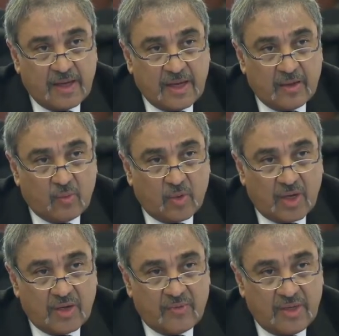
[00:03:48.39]
And what
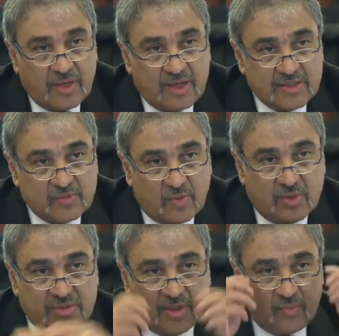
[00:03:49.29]
I realized
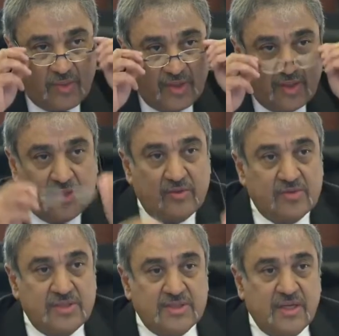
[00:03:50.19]
was that we at
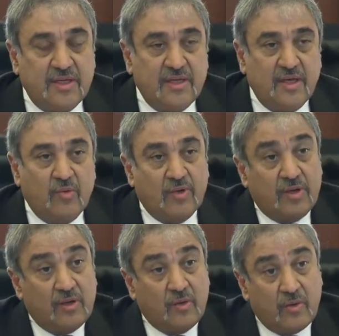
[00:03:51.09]
UC San Diego were
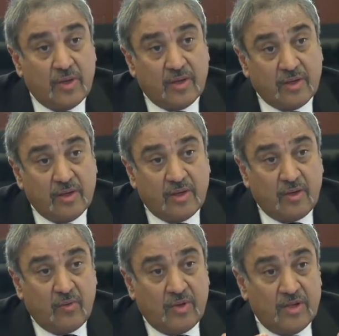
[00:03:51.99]
in La Jolla,
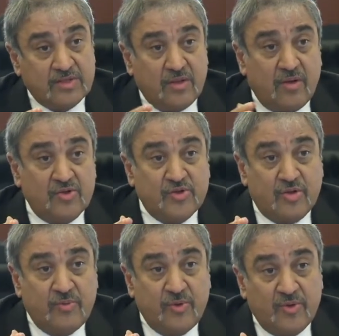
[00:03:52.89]
whereas a larger
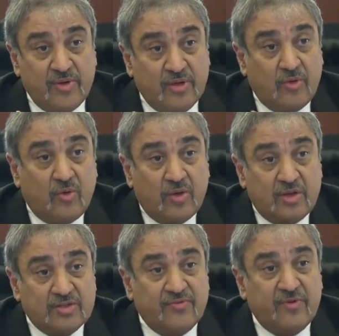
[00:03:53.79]
community, La
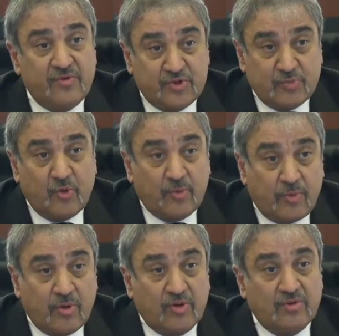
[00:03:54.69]
Jolla is a very small
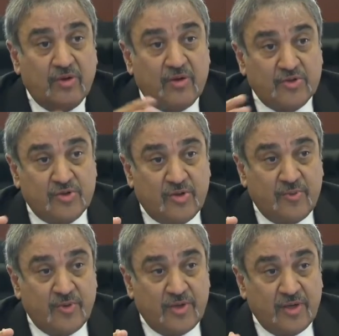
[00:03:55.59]
part of the larger
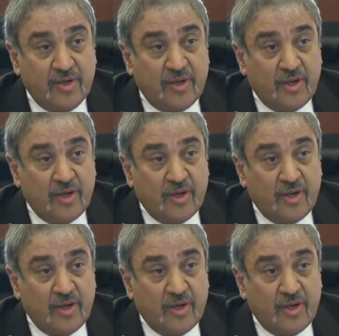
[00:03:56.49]
community.